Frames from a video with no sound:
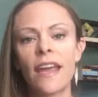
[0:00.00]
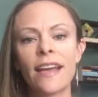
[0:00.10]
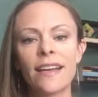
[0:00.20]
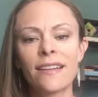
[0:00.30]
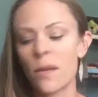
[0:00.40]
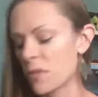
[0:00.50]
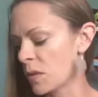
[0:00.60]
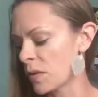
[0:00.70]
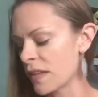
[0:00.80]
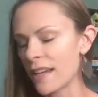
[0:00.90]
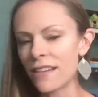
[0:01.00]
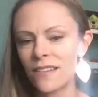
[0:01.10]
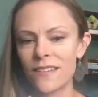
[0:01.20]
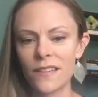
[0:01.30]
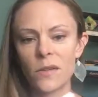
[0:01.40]
and I'm so excited
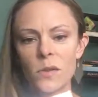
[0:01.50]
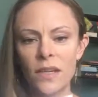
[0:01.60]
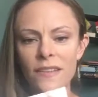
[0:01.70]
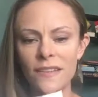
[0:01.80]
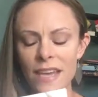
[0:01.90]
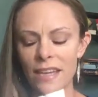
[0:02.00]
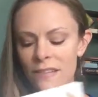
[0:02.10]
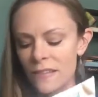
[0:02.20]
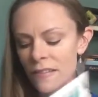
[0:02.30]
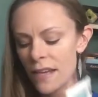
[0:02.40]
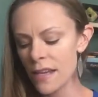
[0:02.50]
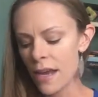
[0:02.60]
to see who gets this.